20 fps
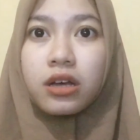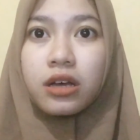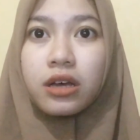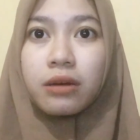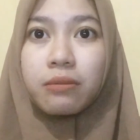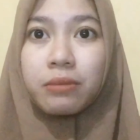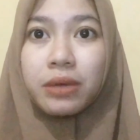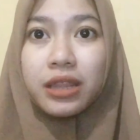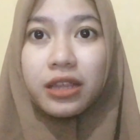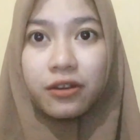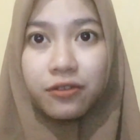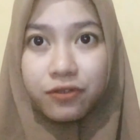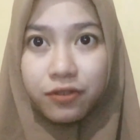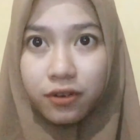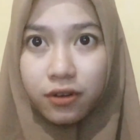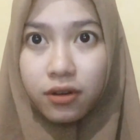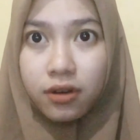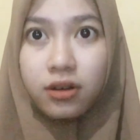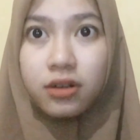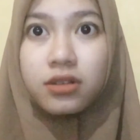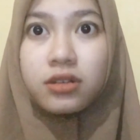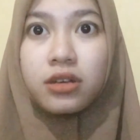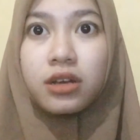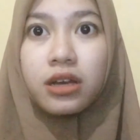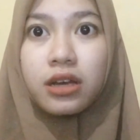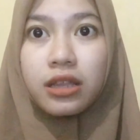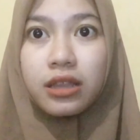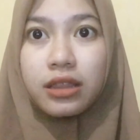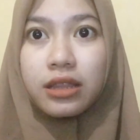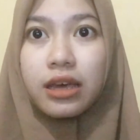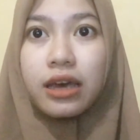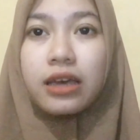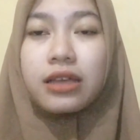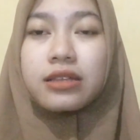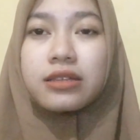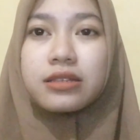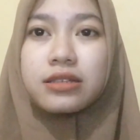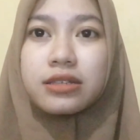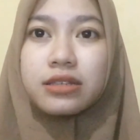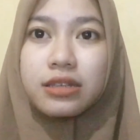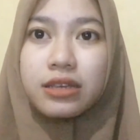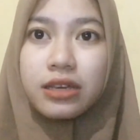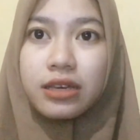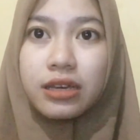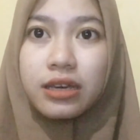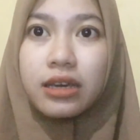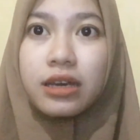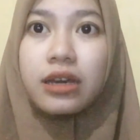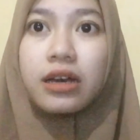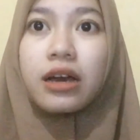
metaphors that seek